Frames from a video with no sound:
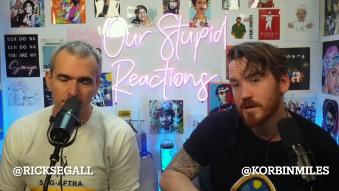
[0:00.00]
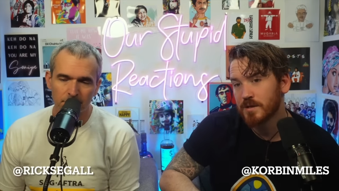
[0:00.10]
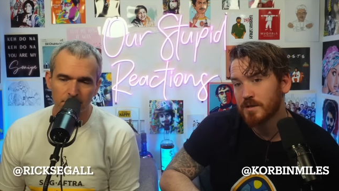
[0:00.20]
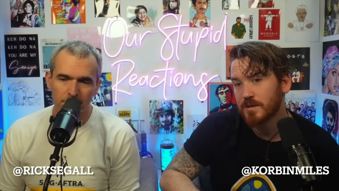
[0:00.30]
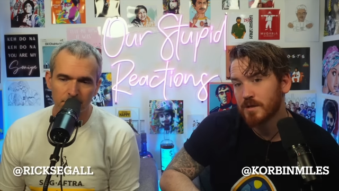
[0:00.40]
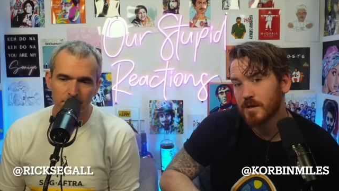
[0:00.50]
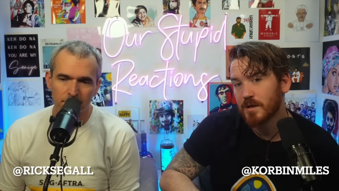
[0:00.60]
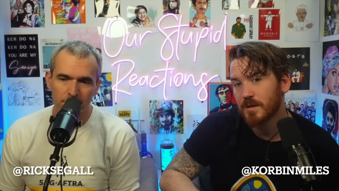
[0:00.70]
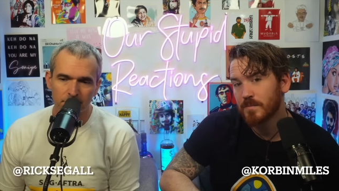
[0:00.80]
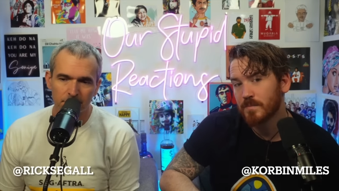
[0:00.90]
Speaker 1: than
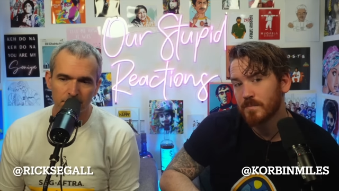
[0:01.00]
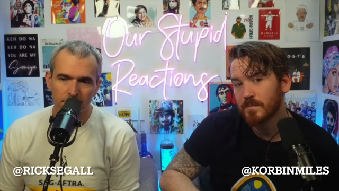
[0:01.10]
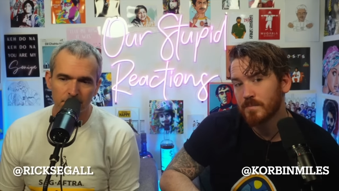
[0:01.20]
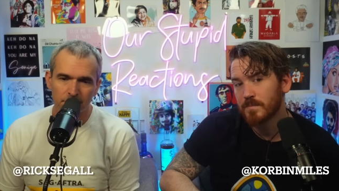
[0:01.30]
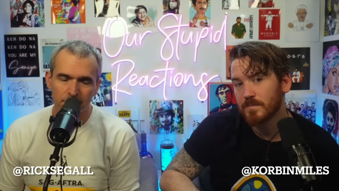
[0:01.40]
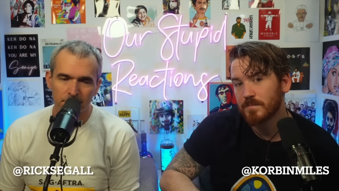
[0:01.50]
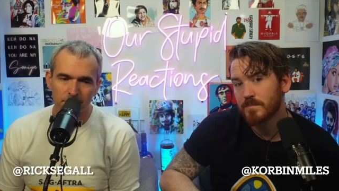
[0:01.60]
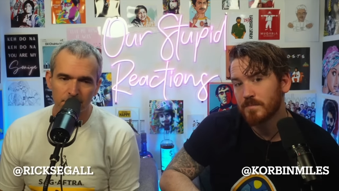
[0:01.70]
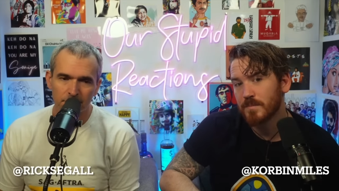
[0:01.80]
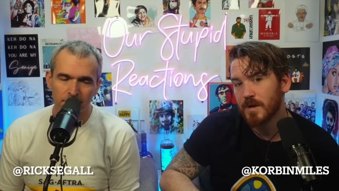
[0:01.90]

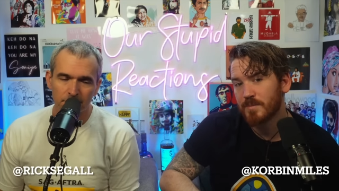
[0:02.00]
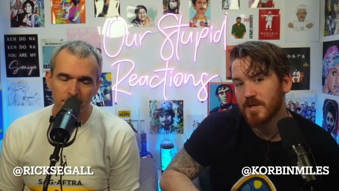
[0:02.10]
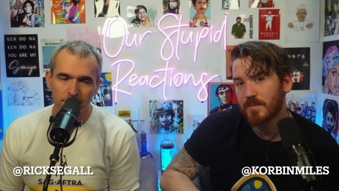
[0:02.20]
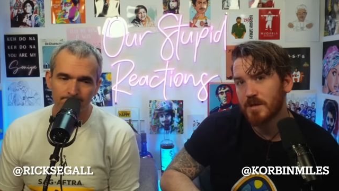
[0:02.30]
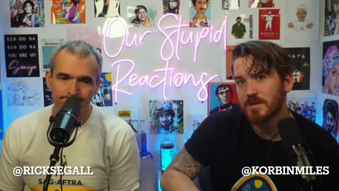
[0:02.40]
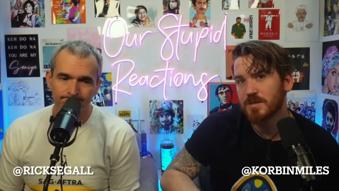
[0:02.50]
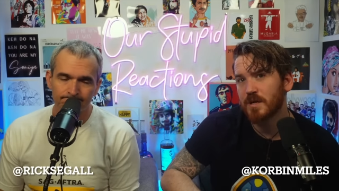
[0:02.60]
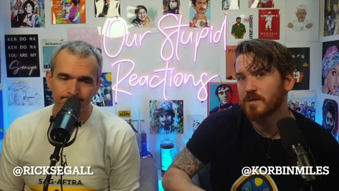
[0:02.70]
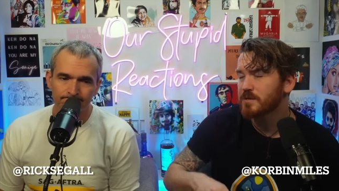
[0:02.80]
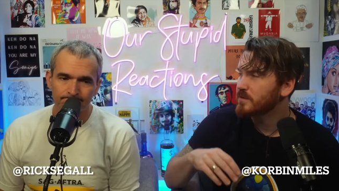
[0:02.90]
Amitabh Bachchan's
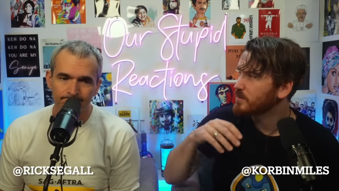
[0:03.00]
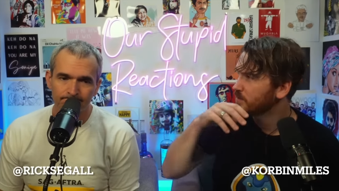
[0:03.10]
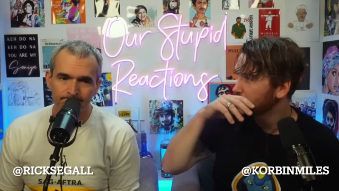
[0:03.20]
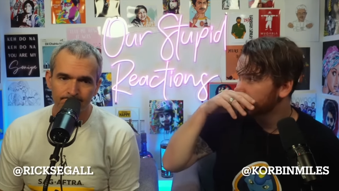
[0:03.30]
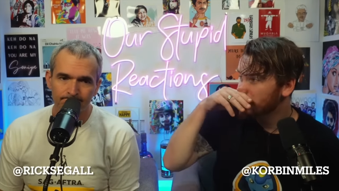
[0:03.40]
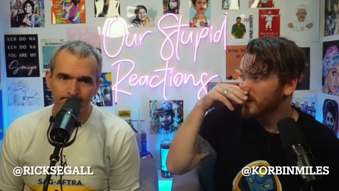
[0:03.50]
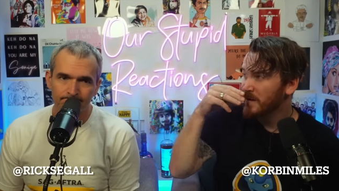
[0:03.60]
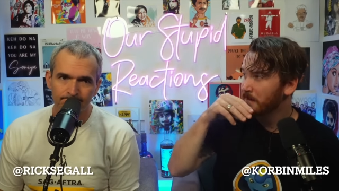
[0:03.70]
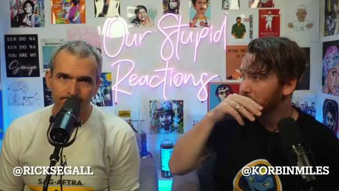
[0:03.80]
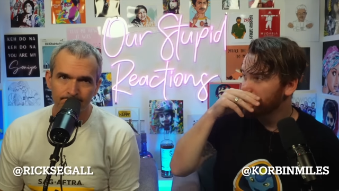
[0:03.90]
character in
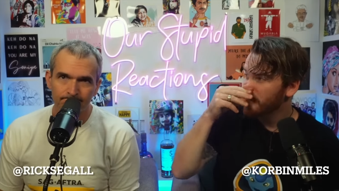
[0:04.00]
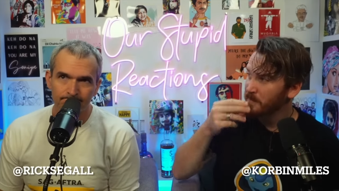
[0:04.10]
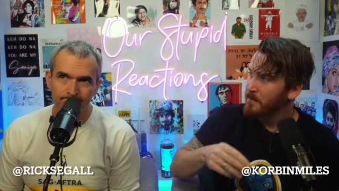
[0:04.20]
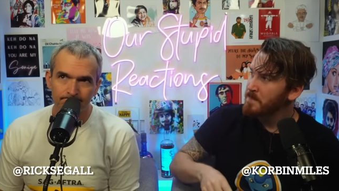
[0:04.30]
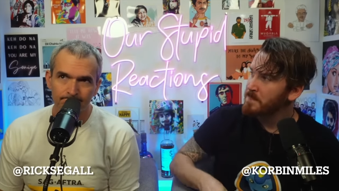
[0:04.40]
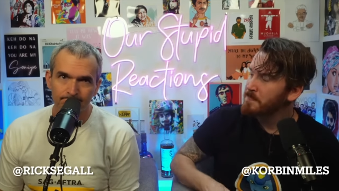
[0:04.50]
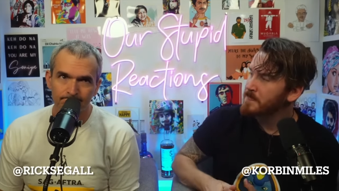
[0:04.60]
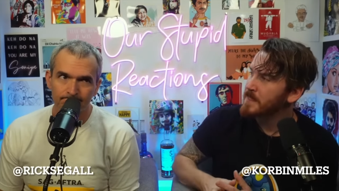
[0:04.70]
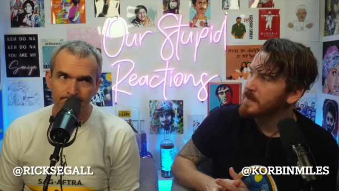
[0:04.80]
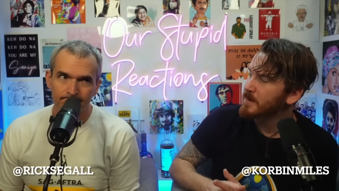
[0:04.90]
Sholay?
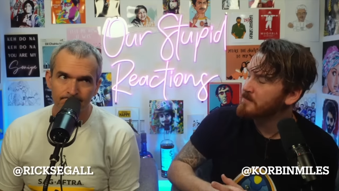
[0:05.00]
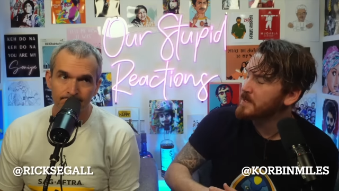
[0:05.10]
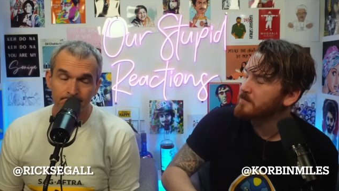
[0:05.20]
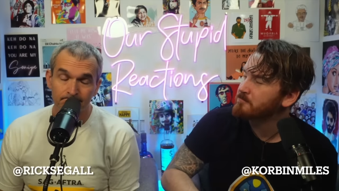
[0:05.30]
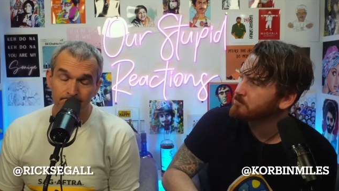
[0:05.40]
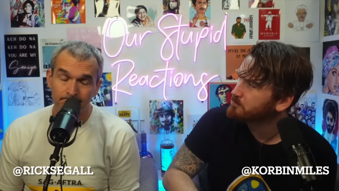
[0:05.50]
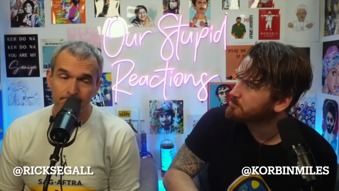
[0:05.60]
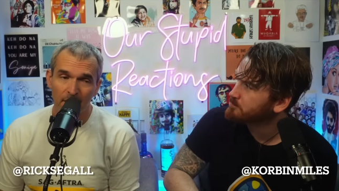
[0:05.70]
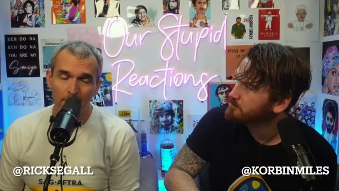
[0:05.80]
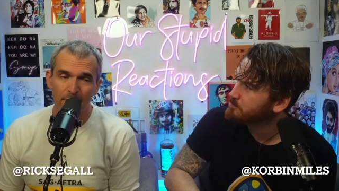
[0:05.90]
He might be.
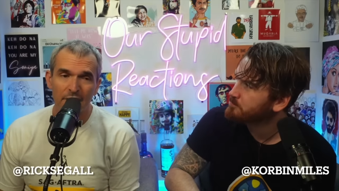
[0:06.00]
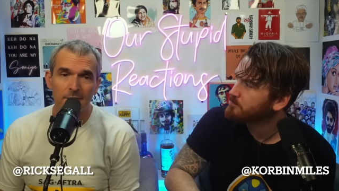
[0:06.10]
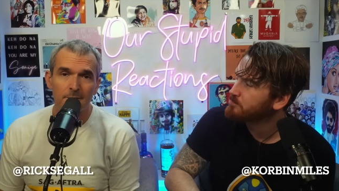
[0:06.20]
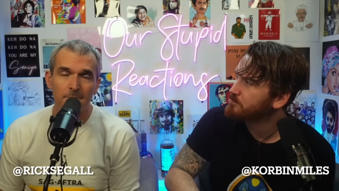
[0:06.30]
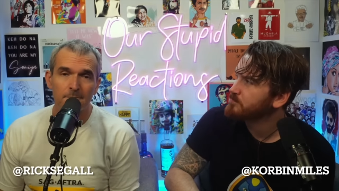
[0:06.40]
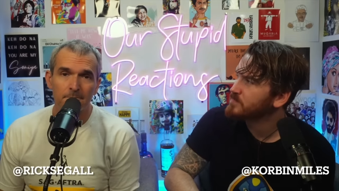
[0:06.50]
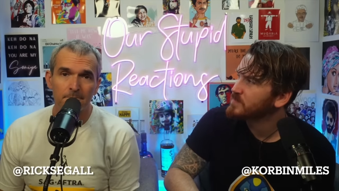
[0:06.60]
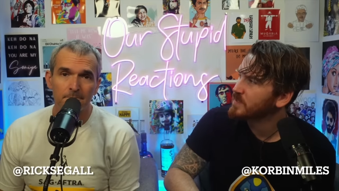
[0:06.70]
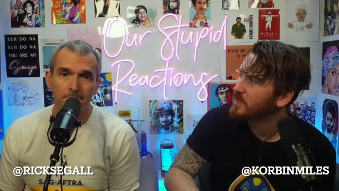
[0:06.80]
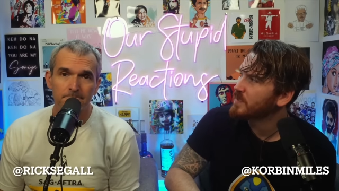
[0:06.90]
Speaker 2: Might be.
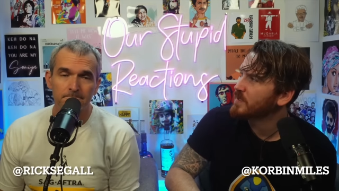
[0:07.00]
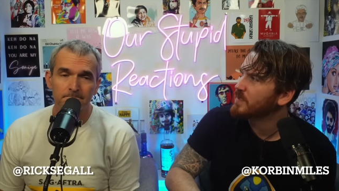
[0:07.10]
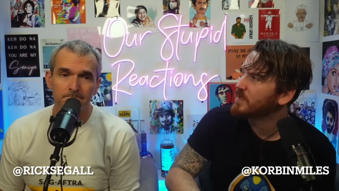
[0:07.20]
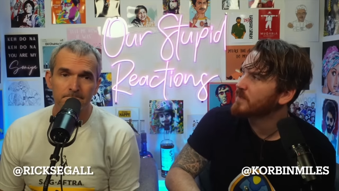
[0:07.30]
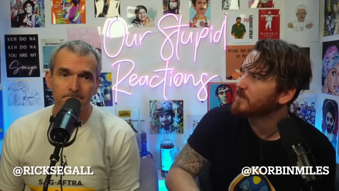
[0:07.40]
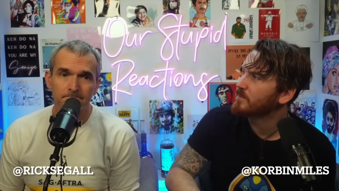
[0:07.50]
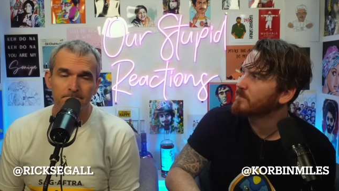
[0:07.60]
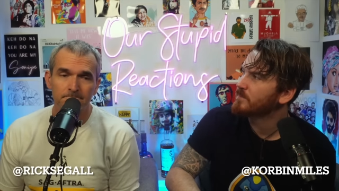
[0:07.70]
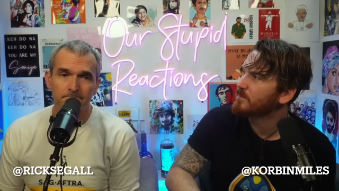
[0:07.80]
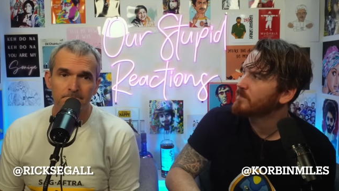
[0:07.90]
Speaker 1: The
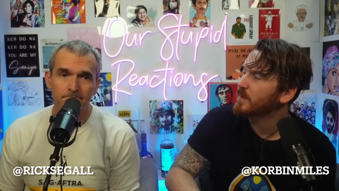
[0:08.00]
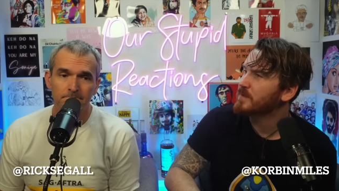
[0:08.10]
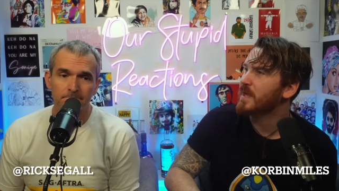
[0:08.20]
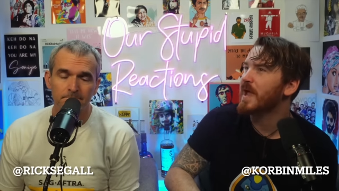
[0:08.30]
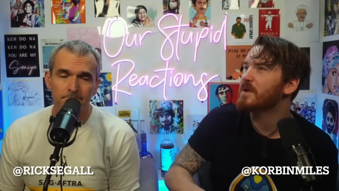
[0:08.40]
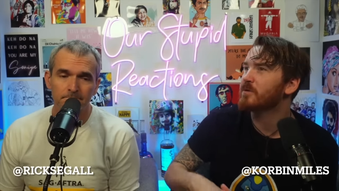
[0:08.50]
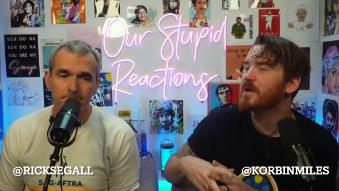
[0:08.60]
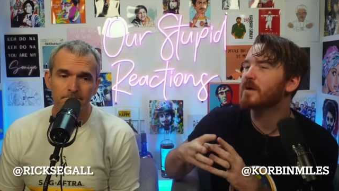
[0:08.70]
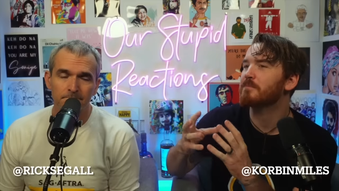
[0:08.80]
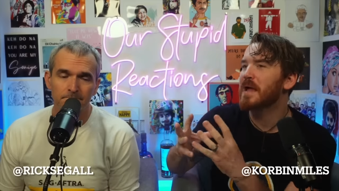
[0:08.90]
Angry
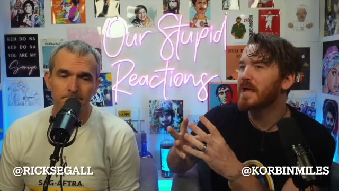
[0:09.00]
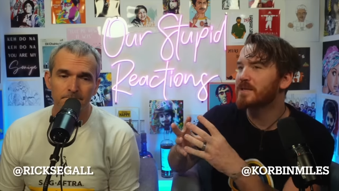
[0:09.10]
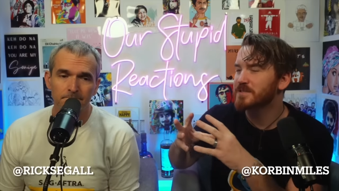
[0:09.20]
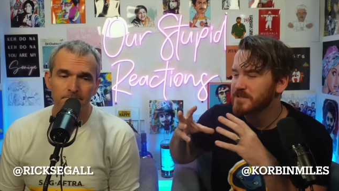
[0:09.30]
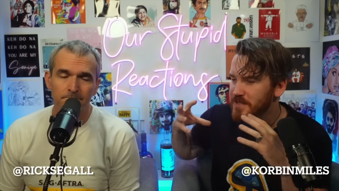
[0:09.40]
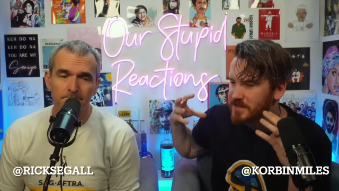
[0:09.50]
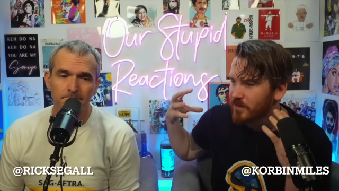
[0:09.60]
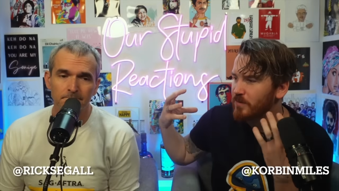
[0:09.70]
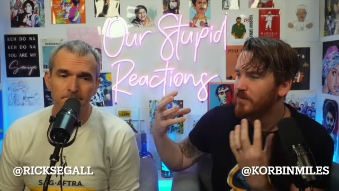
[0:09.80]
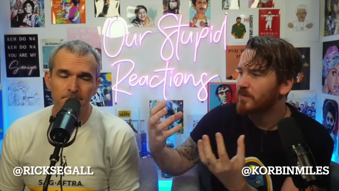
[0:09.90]
Young Man, just as a
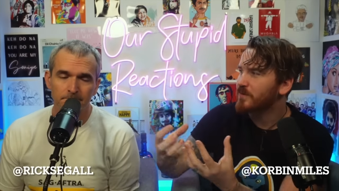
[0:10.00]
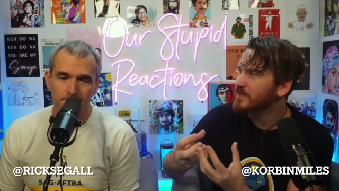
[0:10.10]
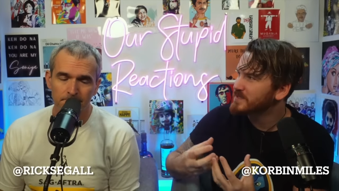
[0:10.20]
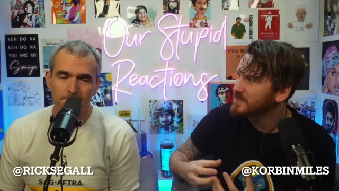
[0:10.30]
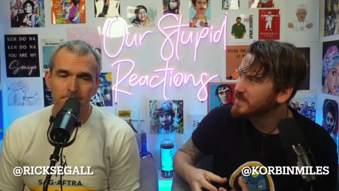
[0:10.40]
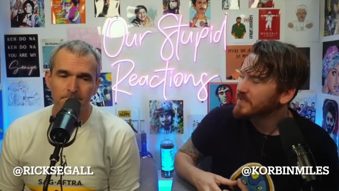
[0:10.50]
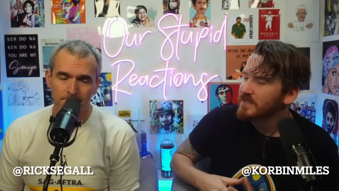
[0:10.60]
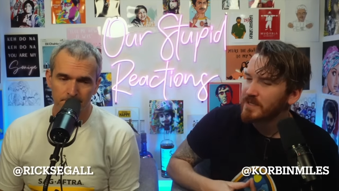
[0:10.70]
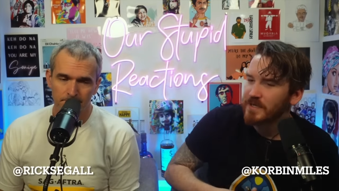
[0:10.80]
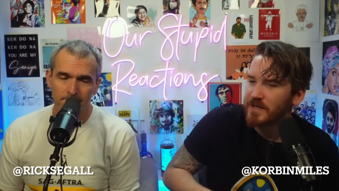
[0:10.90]
whole, it's.
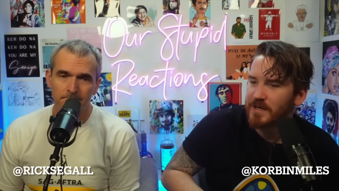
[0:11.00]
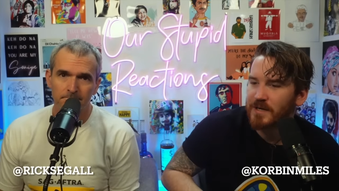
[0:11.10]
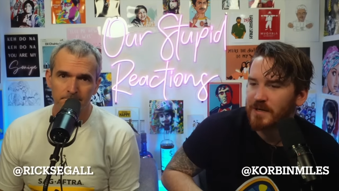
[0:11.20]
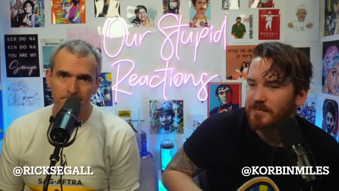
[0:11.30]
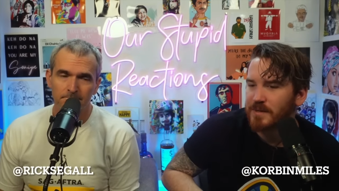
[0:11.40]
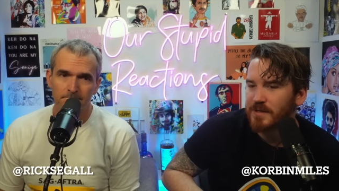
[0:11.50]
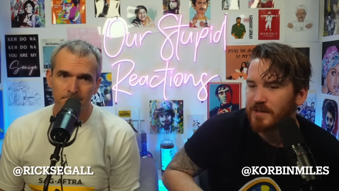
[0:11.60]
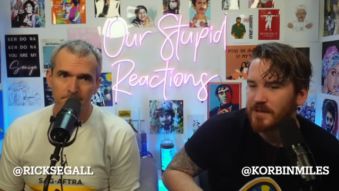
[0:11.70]
But